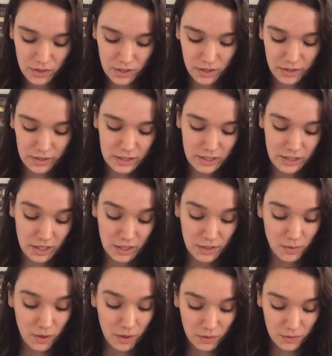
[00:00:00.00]
acknowledge that year
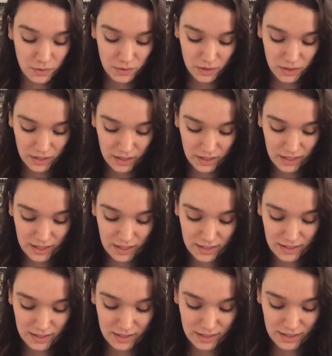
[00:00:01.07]
12
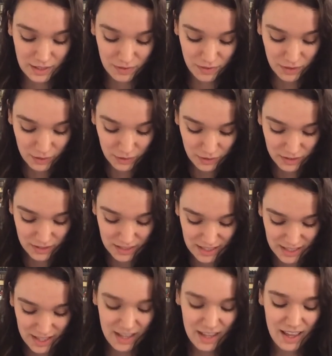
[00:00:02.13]
is difficult.
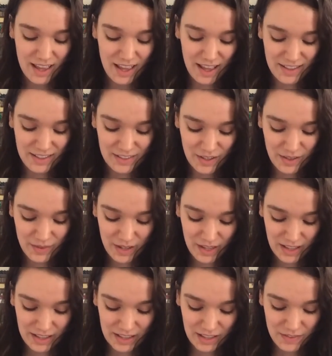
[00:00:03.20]
And so
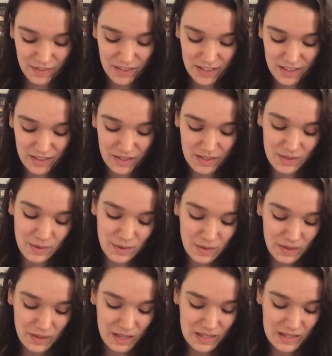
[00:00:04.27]
we lift this
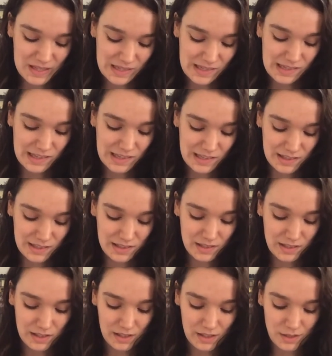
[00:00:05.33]
year's
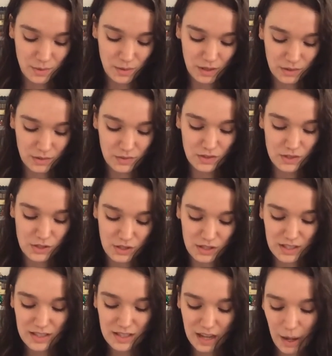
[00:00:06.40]
year 12
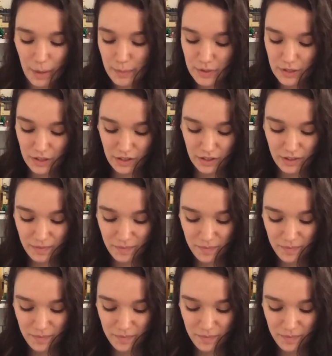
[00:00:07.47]
students up to you.